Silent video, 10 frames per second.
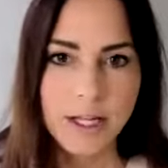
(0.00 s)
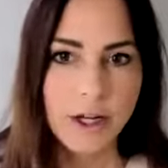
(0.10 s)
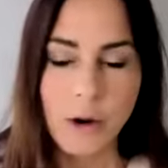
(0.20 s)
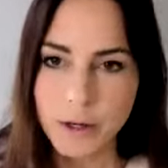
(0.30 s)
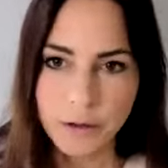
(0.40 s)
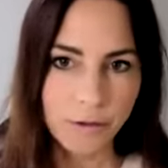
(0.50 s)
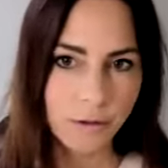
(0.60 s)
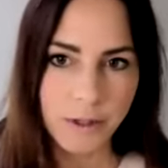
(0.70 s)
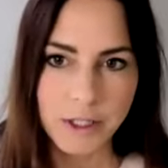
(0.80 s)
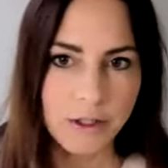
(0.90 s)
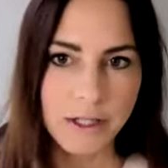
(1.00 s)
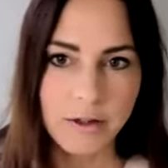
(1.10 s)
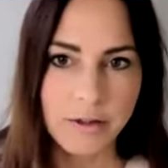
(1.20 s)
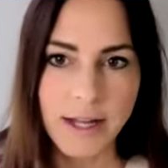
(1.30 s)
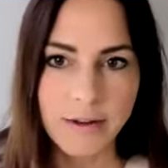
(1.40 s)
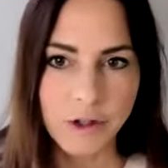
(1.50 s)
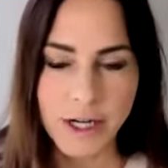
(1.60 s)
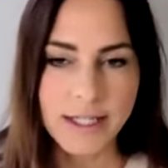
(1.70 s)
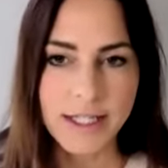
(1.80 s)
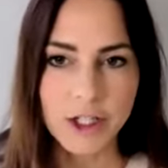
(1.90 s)
going through a life
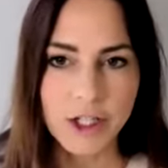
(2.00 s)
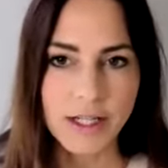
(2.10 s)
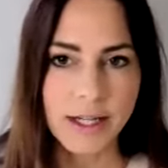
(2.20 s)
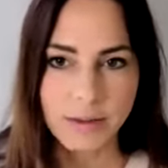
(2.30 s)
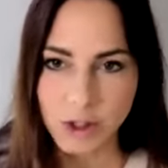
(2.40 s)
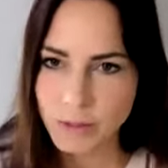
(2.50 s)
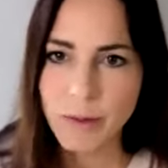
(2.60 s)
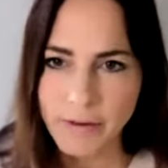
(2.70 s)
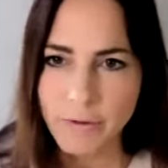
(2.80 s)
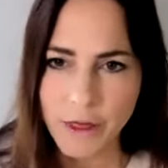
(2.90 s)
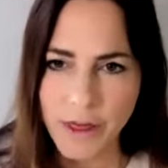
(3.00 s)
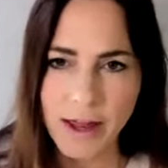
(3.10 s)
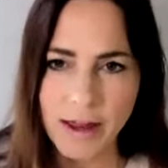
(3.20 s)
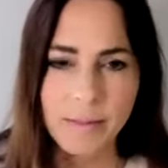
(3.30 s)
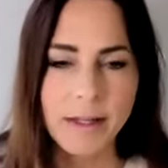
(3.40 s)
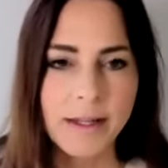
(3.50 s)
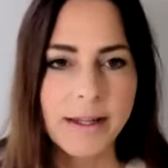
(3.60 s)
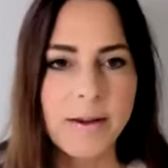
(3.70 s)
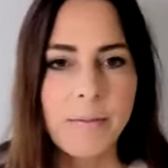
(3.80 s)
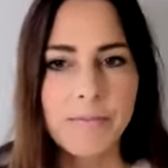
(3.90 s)
transition and just play for them.
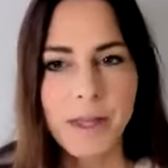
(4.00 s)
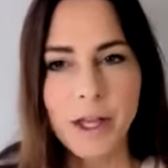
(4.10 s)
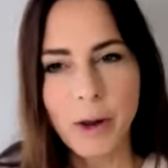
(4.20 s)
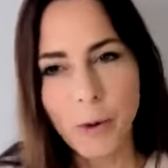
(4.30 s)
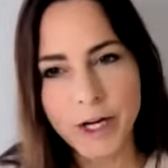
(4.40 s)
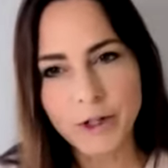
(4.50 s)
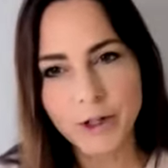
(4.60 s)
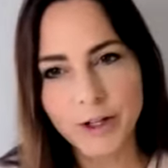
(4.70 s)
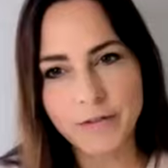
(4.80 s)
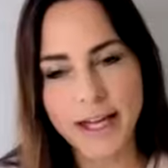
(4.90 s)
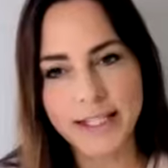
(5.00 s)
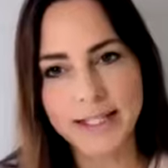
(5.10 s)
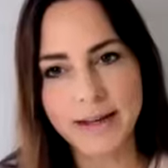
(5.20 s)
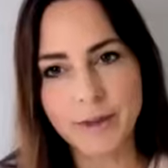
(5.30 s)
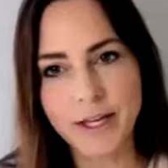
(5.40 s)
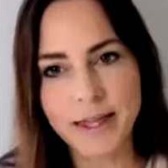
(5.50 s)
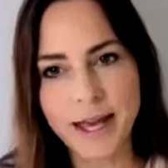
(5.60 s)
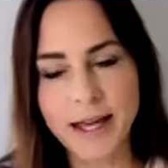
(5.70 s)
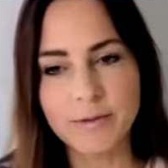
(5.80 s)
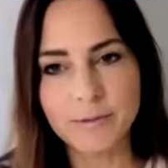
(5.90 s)
I wonder if that's something
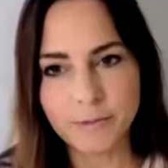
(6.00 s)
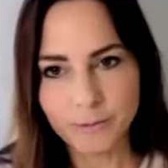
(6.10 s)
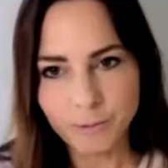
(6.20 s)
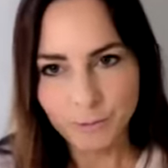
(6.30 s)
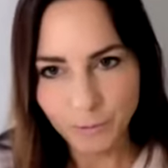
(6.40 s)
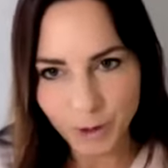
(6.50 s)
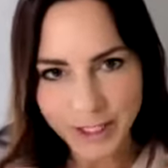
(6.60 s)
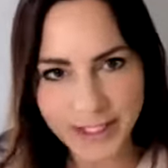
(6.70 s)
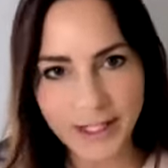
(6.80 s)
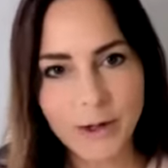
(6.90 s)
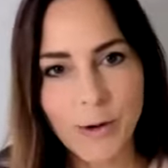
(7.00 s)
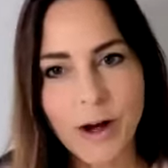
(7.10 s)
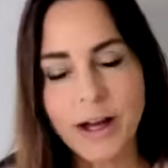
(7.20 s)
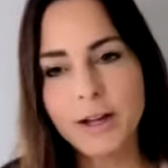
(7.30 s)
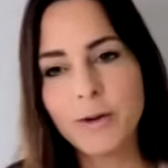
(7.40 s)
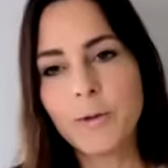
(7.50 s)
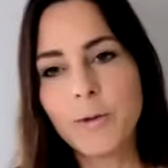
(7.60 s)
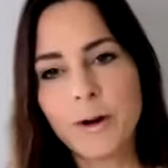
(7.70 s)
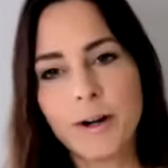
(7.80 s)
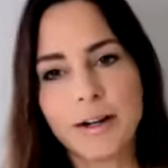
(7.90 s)
that will continue on,
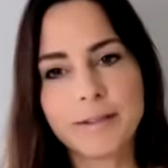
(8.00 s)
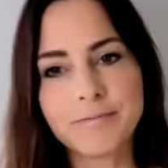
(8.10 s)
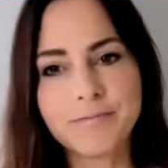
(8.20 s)
or